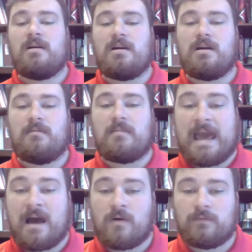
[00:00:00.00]

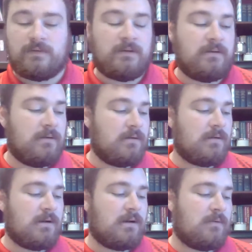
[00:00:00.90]
out
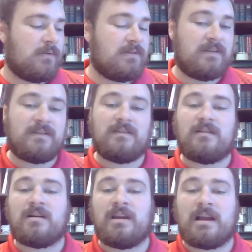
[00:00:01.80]
with distance
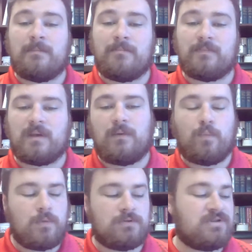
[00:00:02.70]
learning,
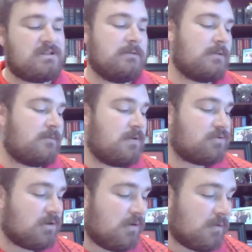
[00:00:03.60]
we'll just see what the
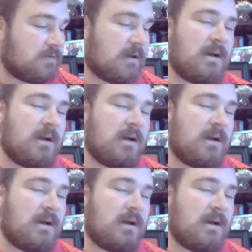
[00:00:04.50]
future holds.